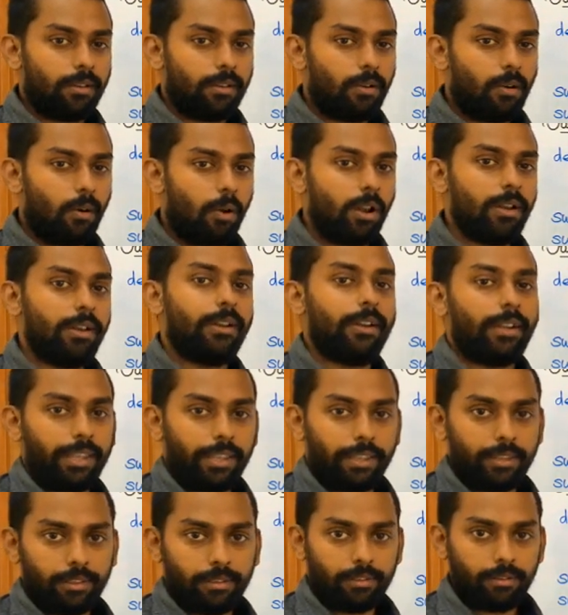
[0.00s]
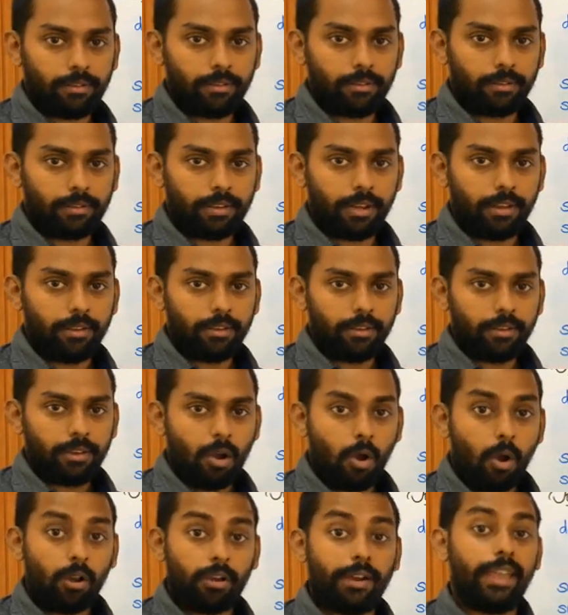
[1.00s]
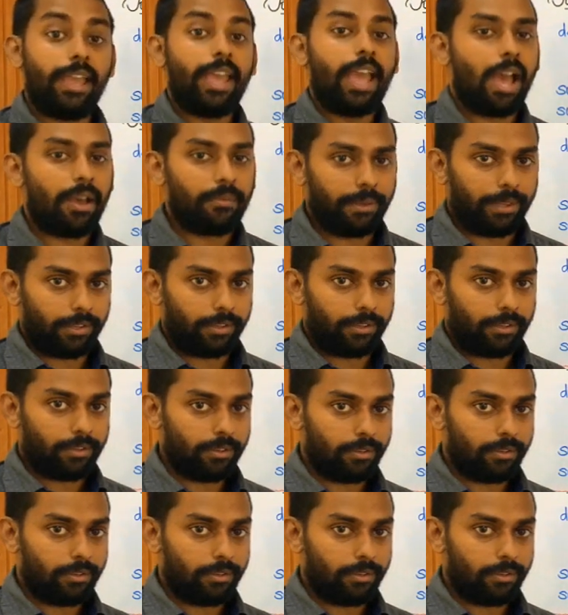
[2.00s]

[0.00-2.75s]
Already. Okay. Already having.